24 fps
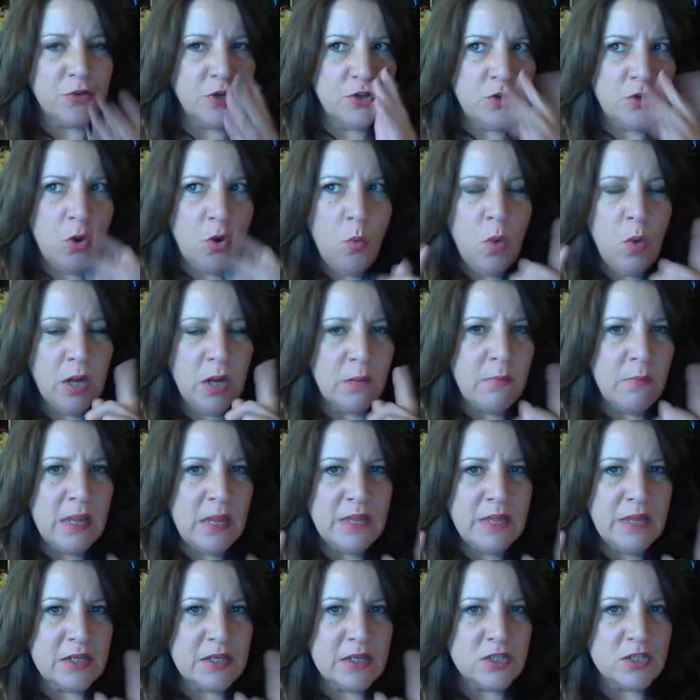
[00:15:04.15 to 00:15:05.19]
You don't want to
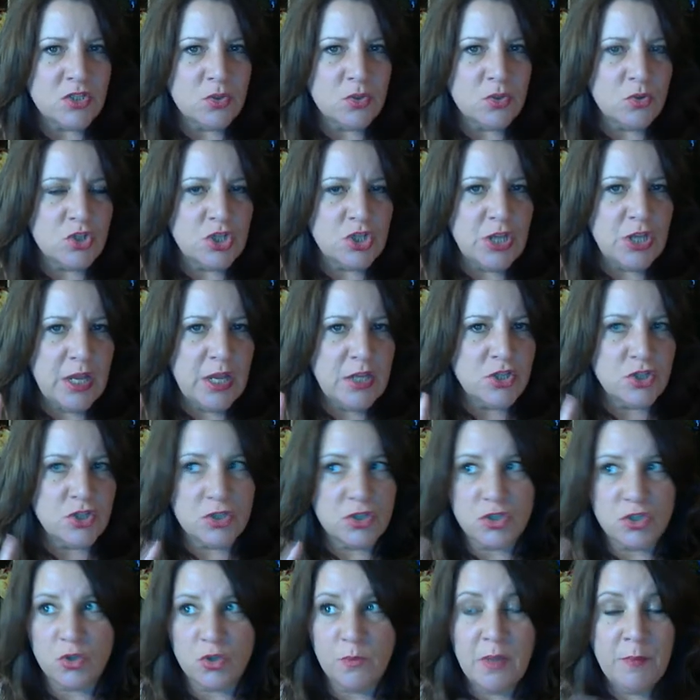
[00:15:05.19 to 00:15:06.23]
make that association.
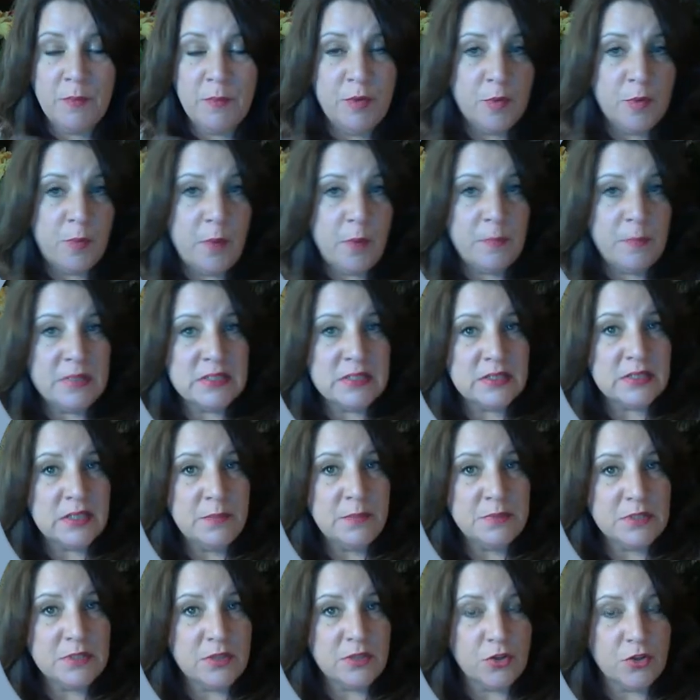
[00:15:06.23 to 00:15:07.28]
So maybe your puppy
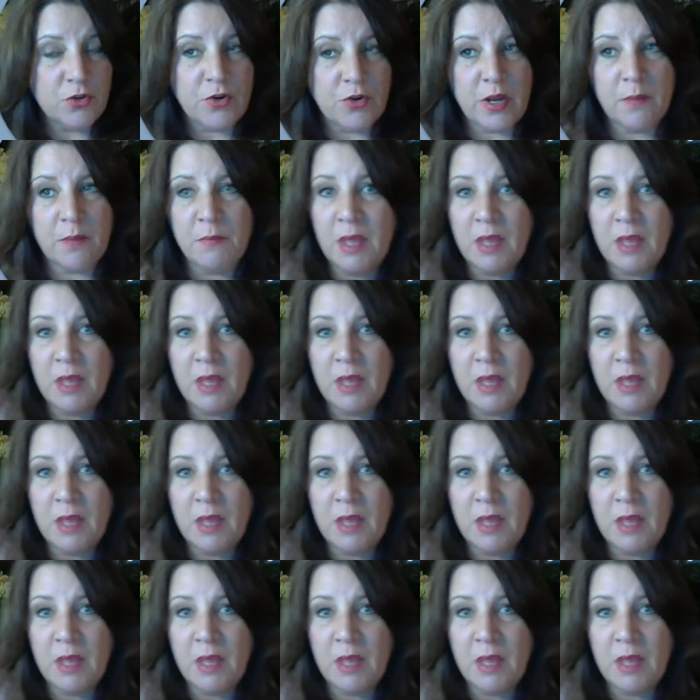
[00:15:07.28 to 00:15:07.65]
sleeps in the crate.